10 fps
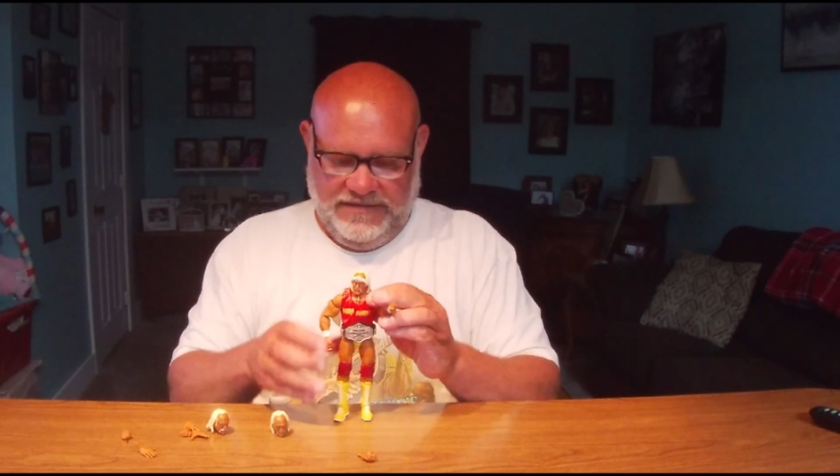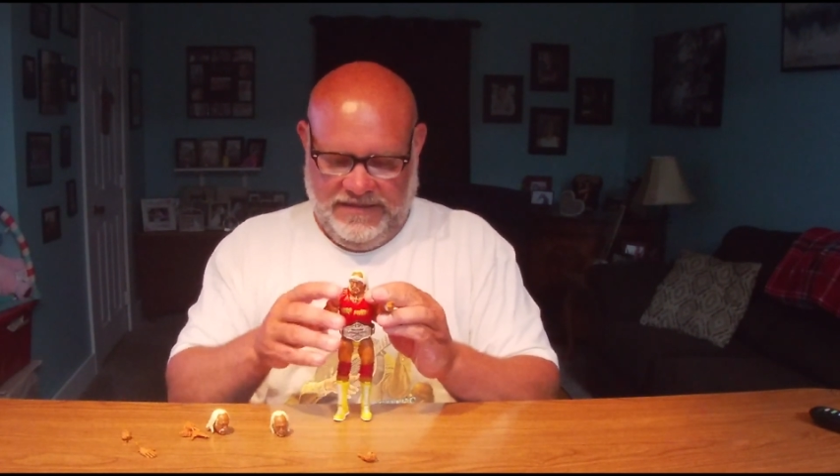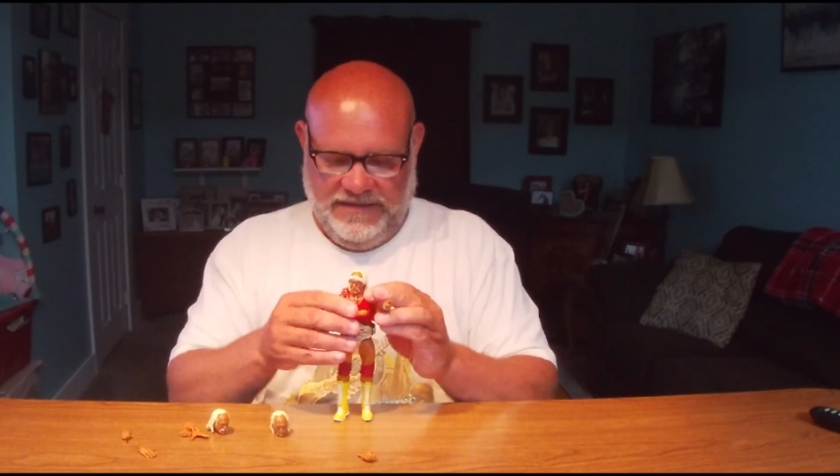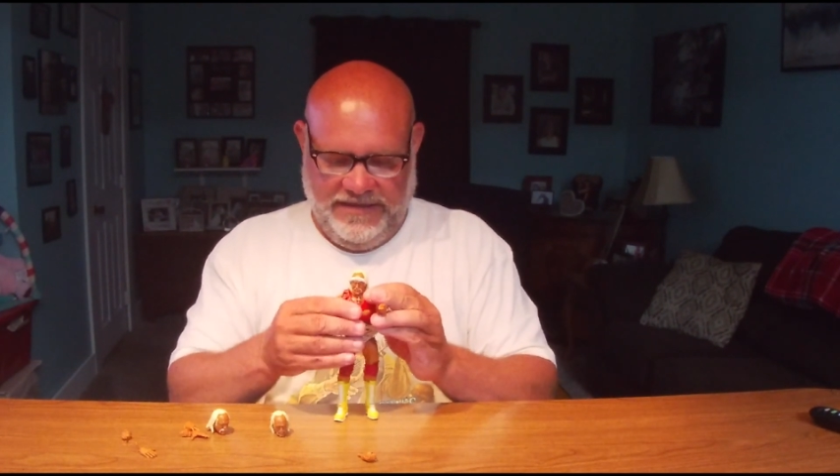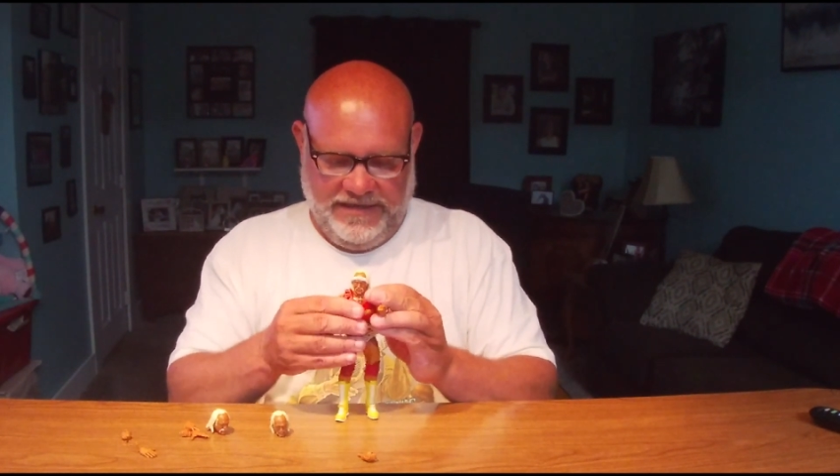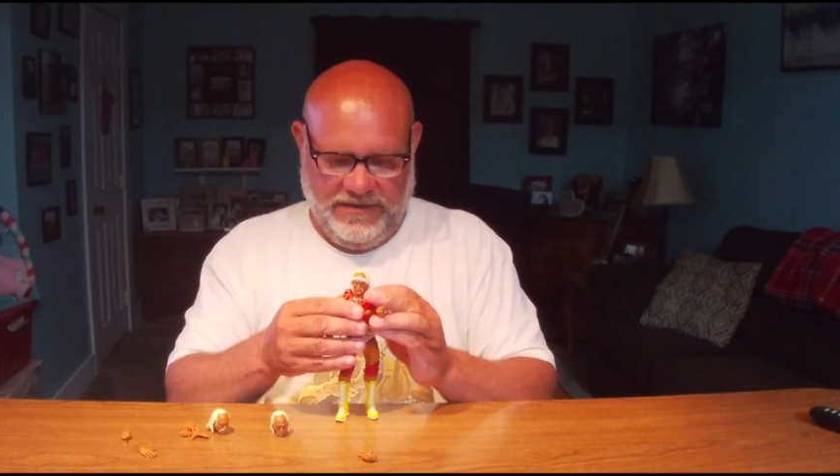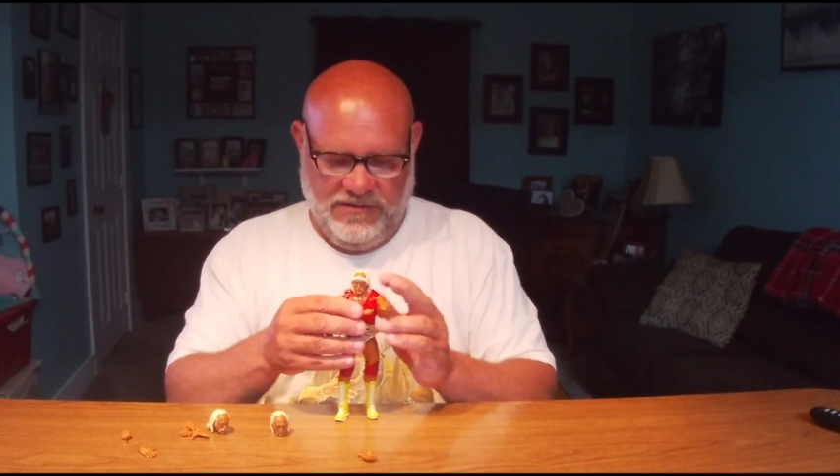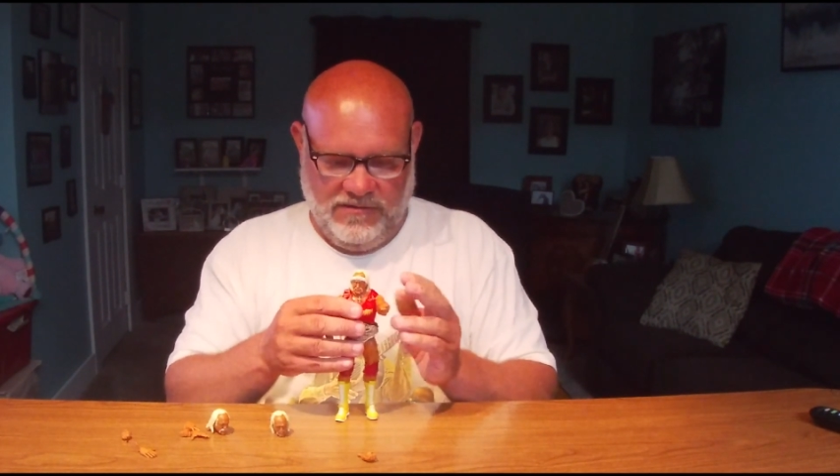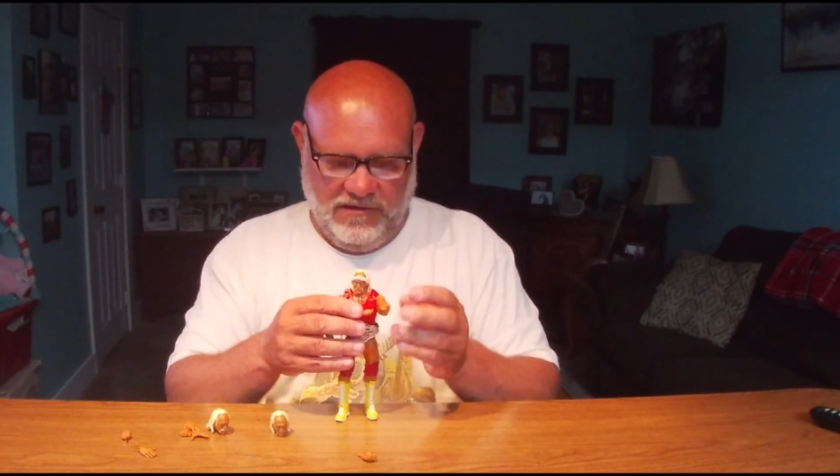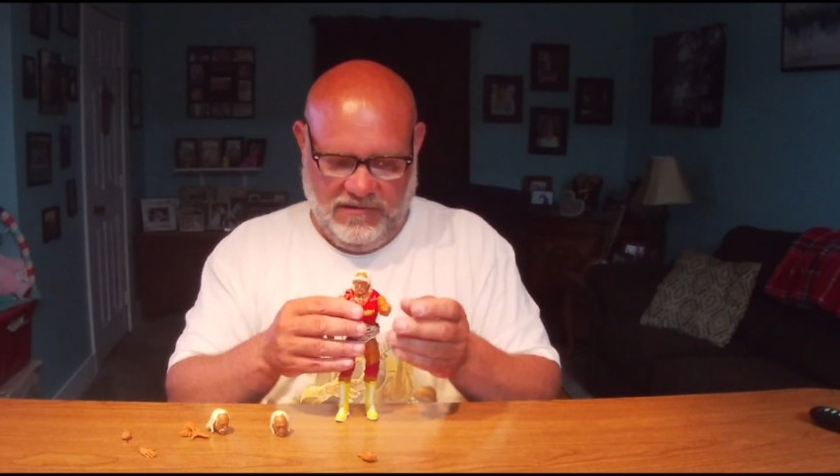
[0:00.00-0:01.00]
There you
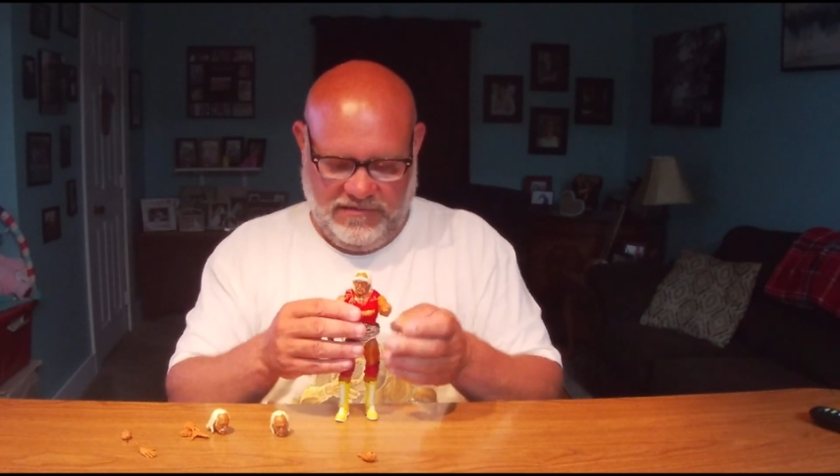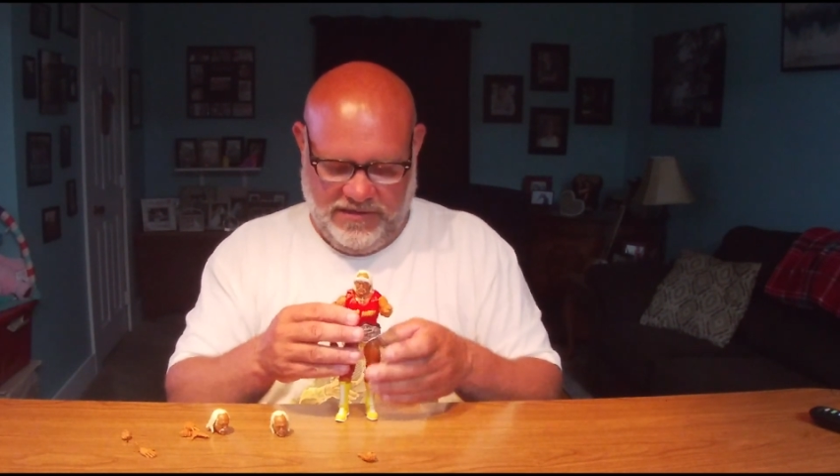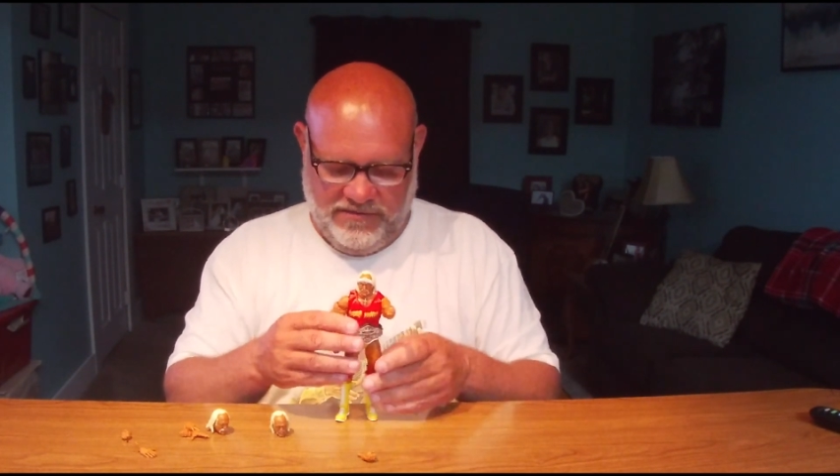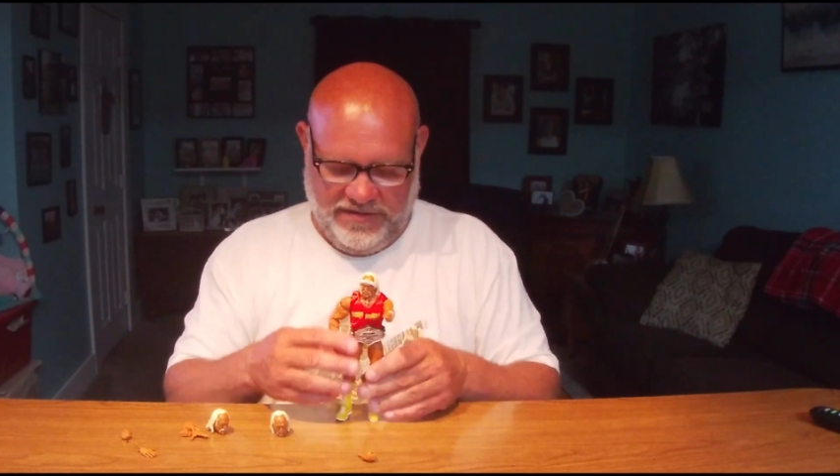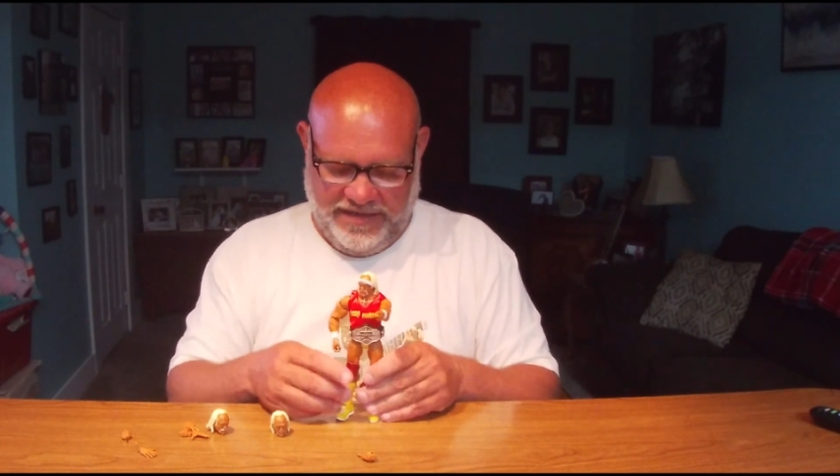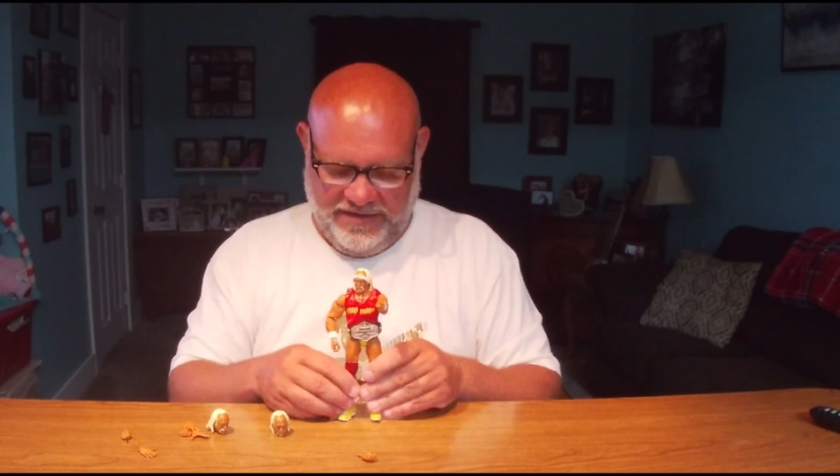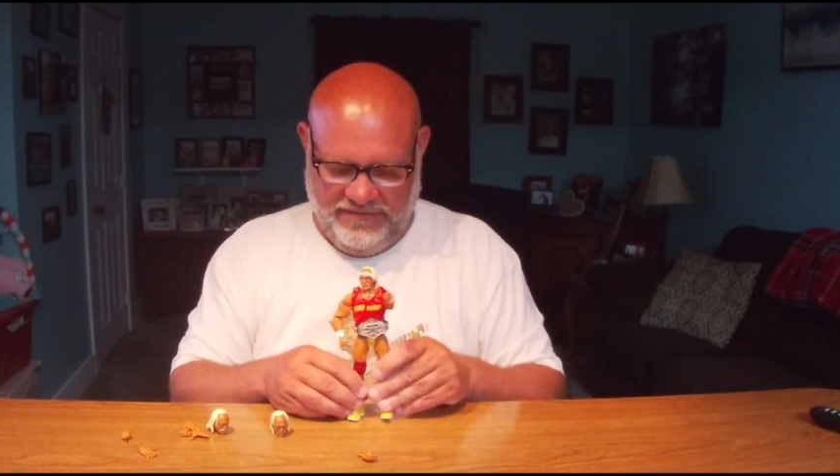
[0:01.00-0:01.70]
go. Hulk Hogan